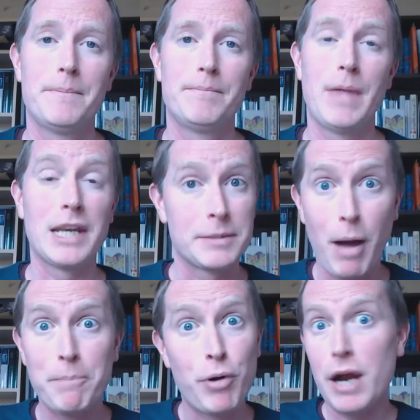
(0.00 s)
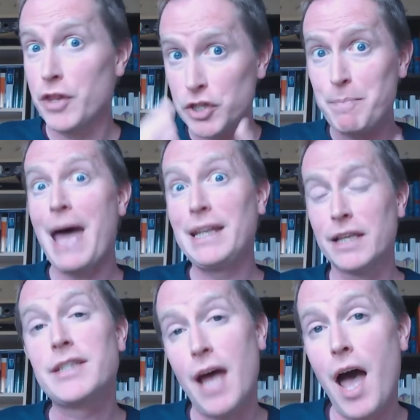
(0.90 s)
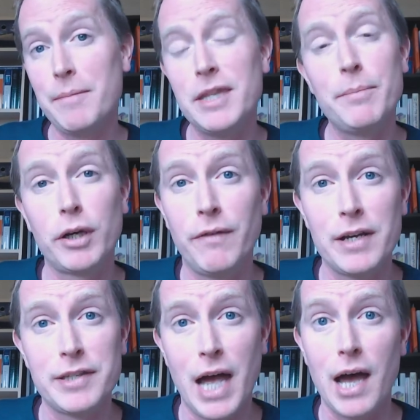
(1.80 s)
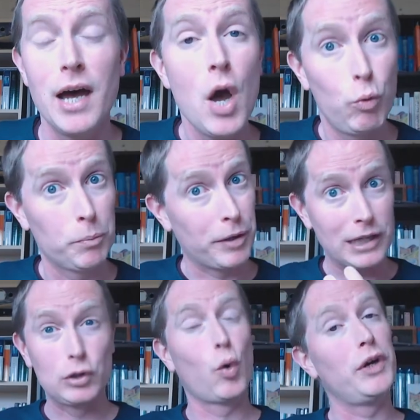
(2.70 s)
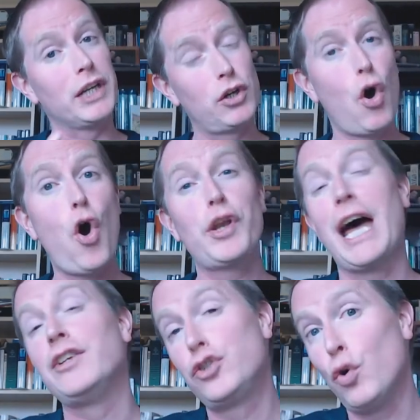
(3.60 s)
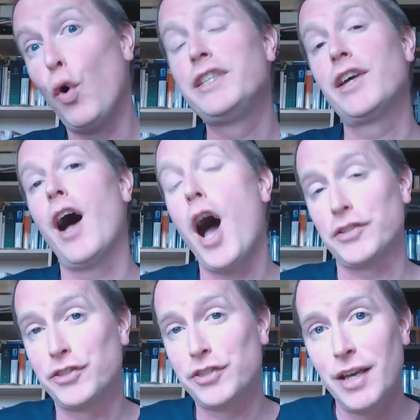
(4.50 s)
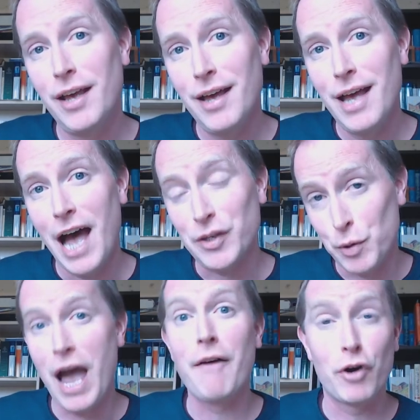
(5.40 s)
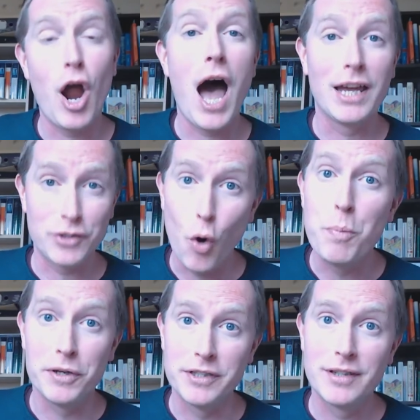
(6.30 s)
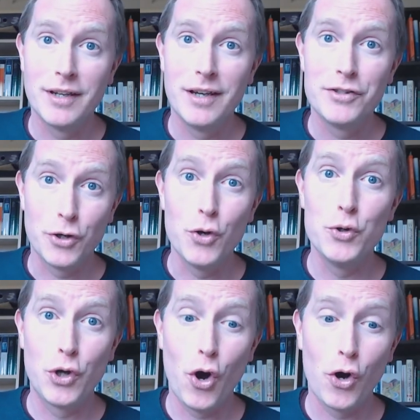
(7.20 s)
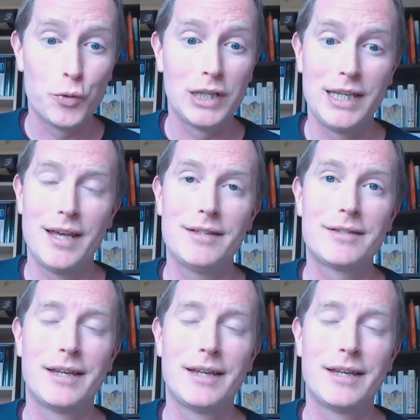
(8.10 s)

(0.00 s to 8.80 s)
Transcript: And it's my prayer that spending this time in the book of Isaiah will bring glory to God and joy to us as we have our eyes opened to who God really is.